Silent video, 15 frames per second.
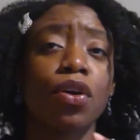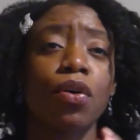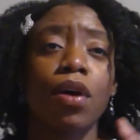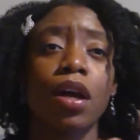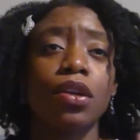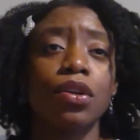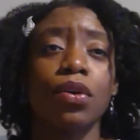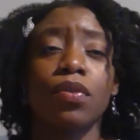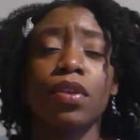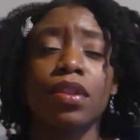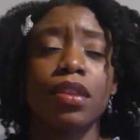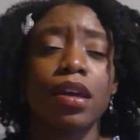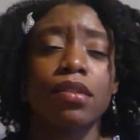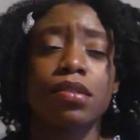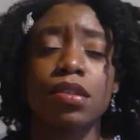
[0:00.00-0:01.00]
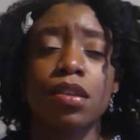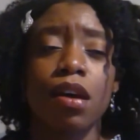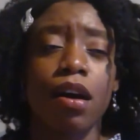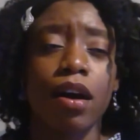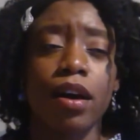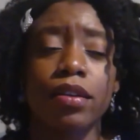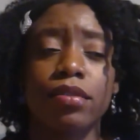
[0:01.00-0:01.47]
though I know that that's
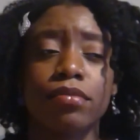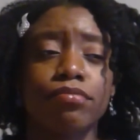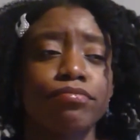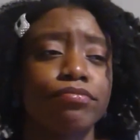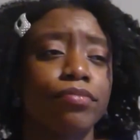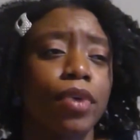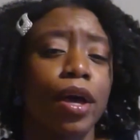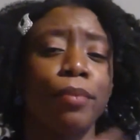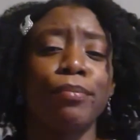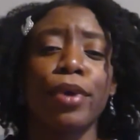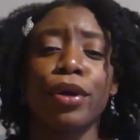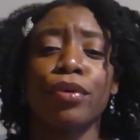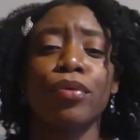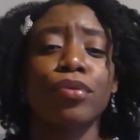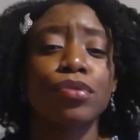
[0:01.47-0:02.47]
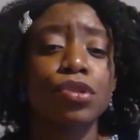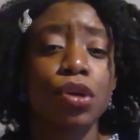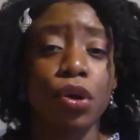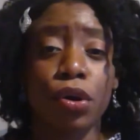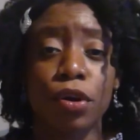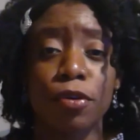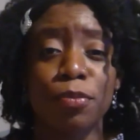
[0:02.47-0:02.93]
not a medical
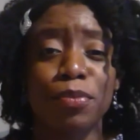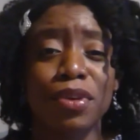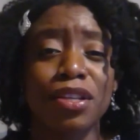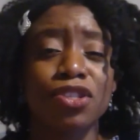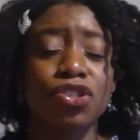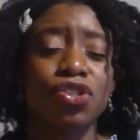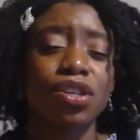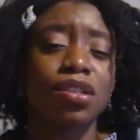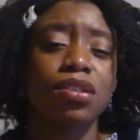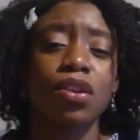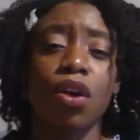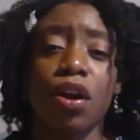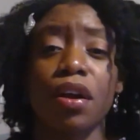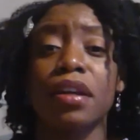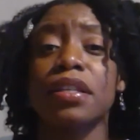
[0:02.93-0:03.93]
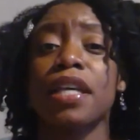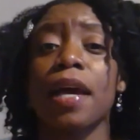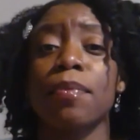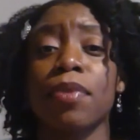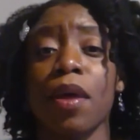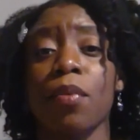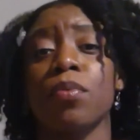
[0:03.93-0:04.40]
term. It's just an
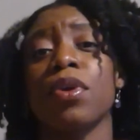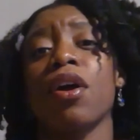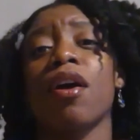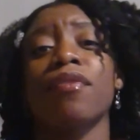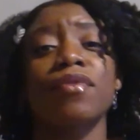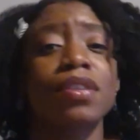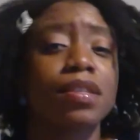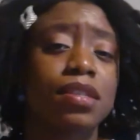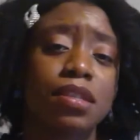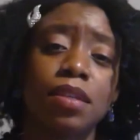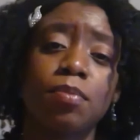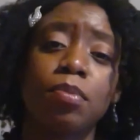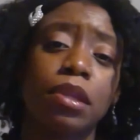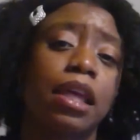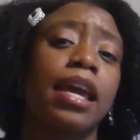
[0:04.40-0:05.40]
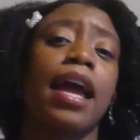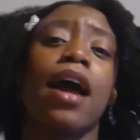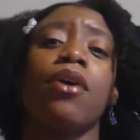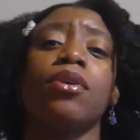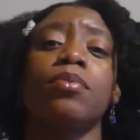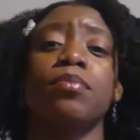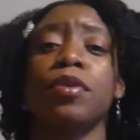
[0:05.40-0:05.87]
archetype that we often see play
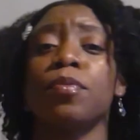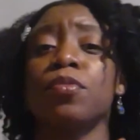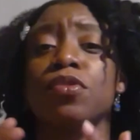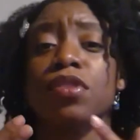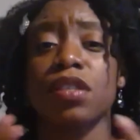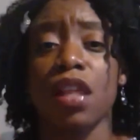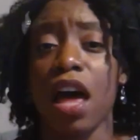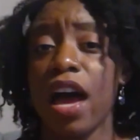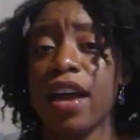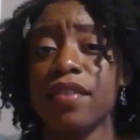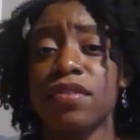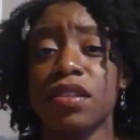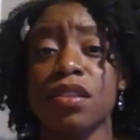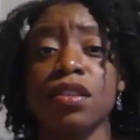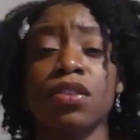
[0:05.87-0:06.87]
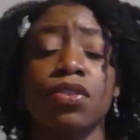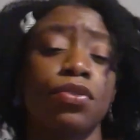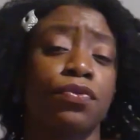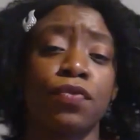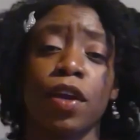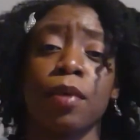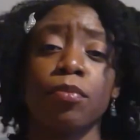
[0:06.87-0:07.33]
out in people's lives and in
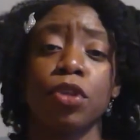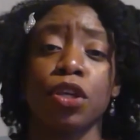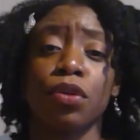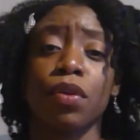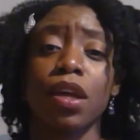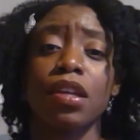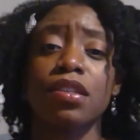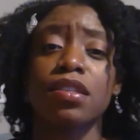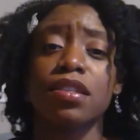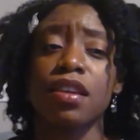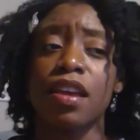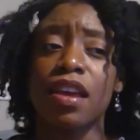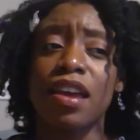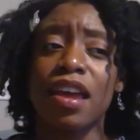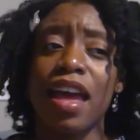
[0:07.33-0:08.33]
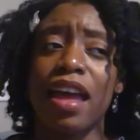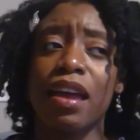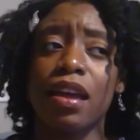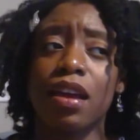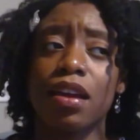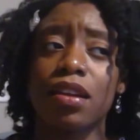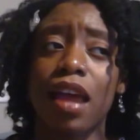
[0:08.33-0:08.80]
their family units.
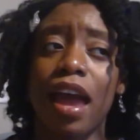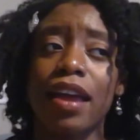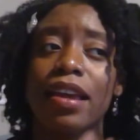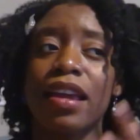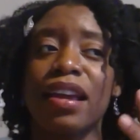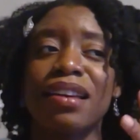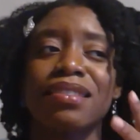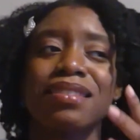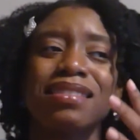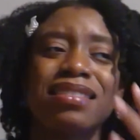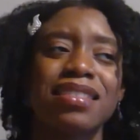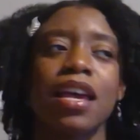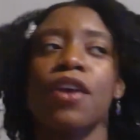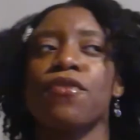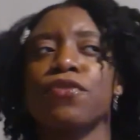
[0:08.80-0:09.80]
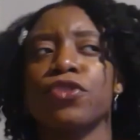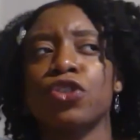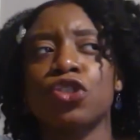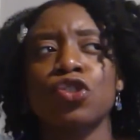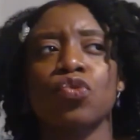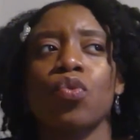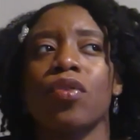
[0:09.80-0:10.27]
And I can't say for
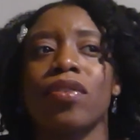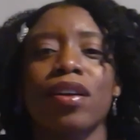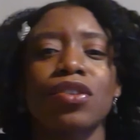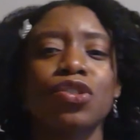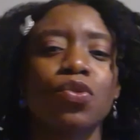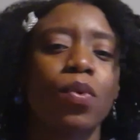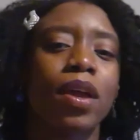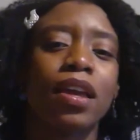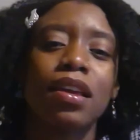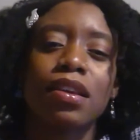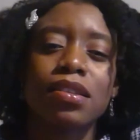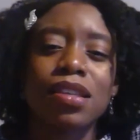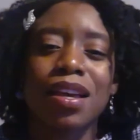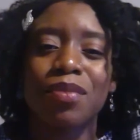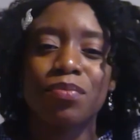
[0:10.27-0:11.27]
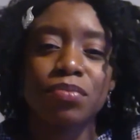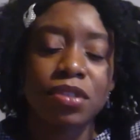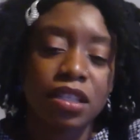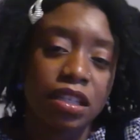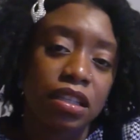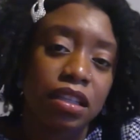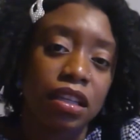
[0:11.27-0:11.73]
sure that Twinkie is
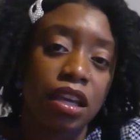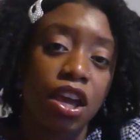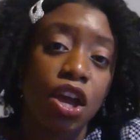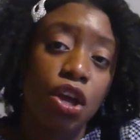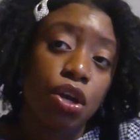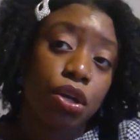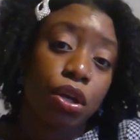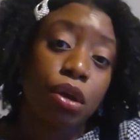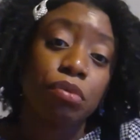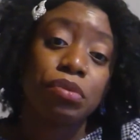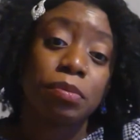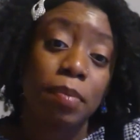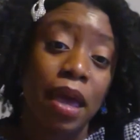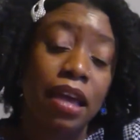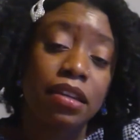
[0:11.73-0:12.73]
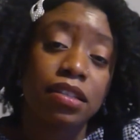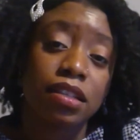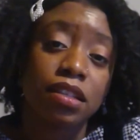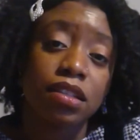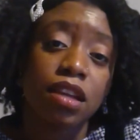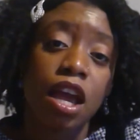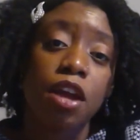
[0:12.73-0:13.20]
completely
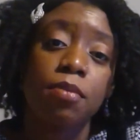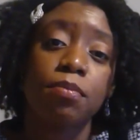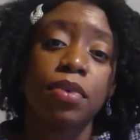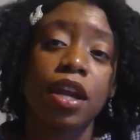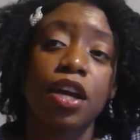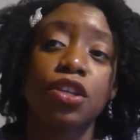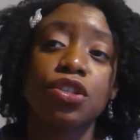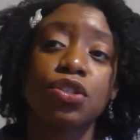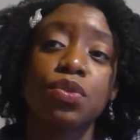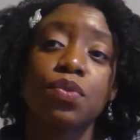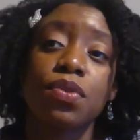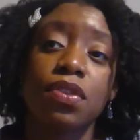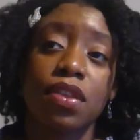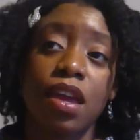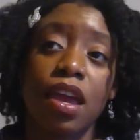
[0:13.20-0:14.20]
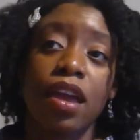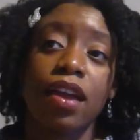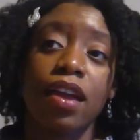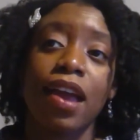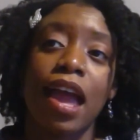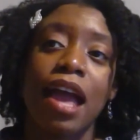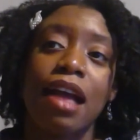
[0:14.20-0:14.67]
codependent, but I do
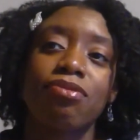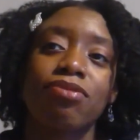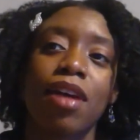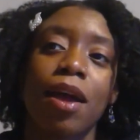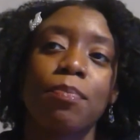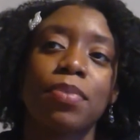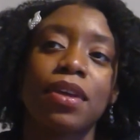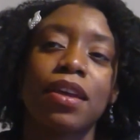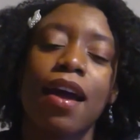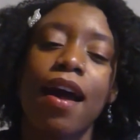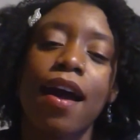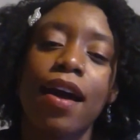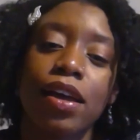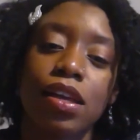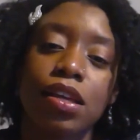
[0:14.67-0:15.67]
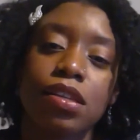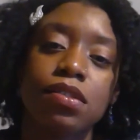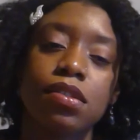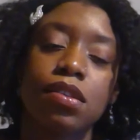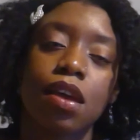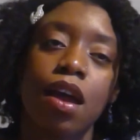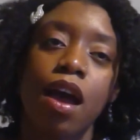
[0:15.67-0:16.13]
think that
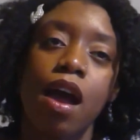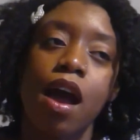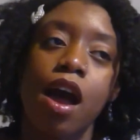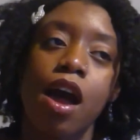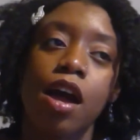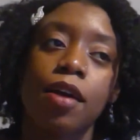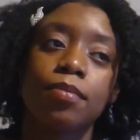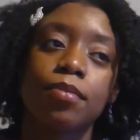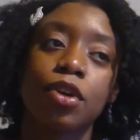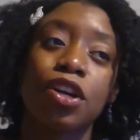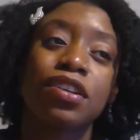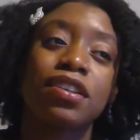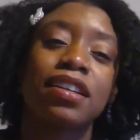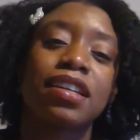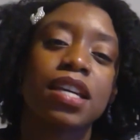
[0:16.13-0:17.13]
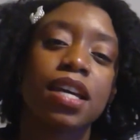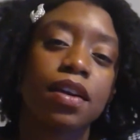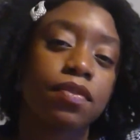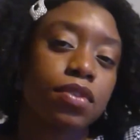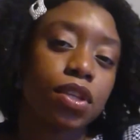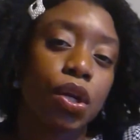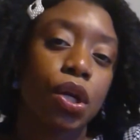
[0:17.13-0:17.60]
because her
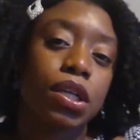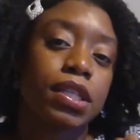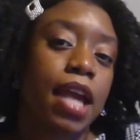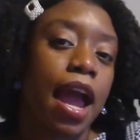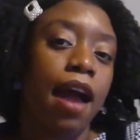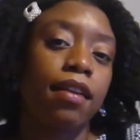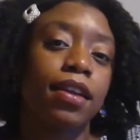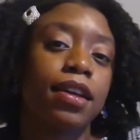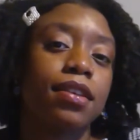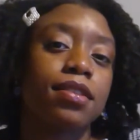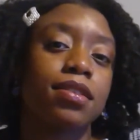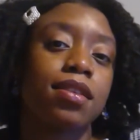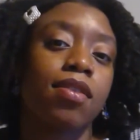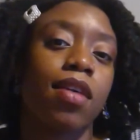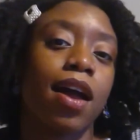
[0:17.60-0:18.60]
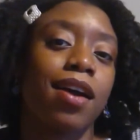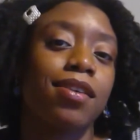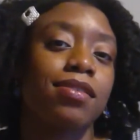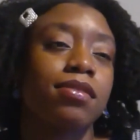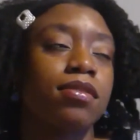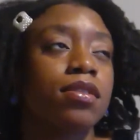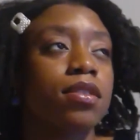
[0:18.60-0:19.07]
gift and her talent that